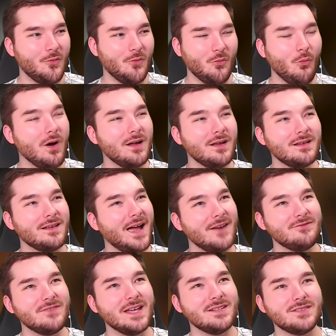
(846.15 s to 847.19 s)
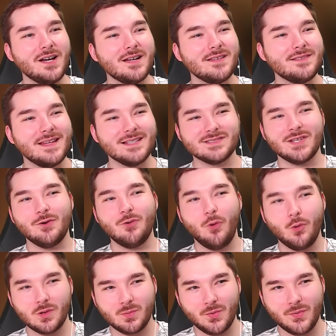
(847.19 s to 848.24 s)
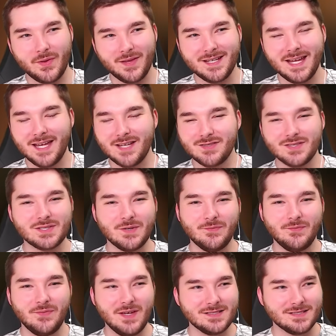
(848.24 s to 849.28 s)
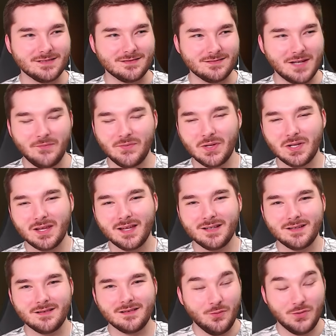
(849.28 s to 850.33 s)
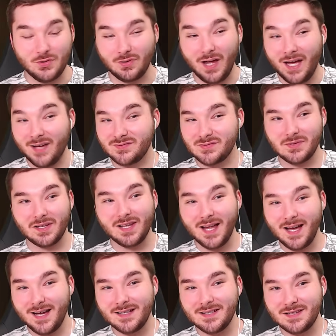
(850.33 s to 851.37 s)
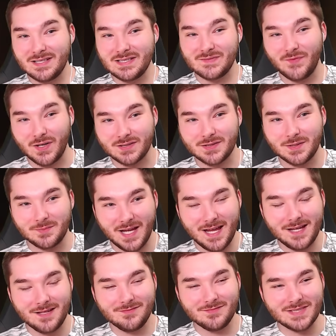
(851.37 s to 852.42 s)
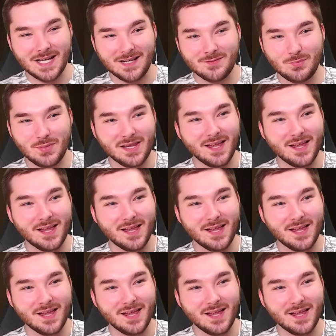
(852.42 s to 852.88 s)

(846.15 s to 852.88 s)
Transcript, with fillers: What have they done that's so horrible that they can't just confess it? I feel like when your life's on the line in these fucked up games, I'd be